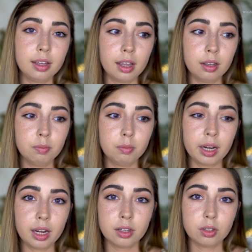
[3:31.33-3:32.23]

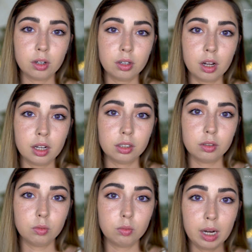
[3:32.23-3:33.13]
My eyes are not
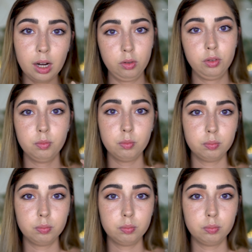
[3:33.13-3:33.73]
round.